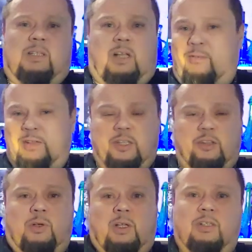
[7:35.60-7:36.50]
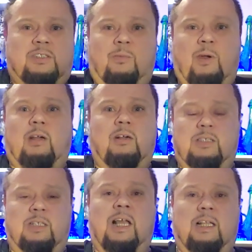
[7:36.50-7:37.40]
obviously three hundred some
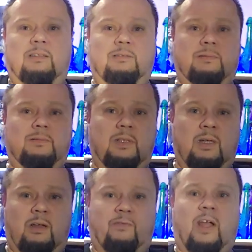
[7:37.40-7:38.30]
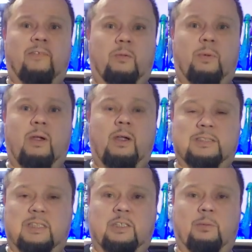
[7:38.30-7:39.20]
records in that uh, five-year period,
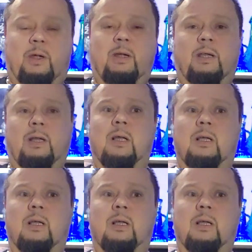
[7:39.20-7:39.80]
six-year period.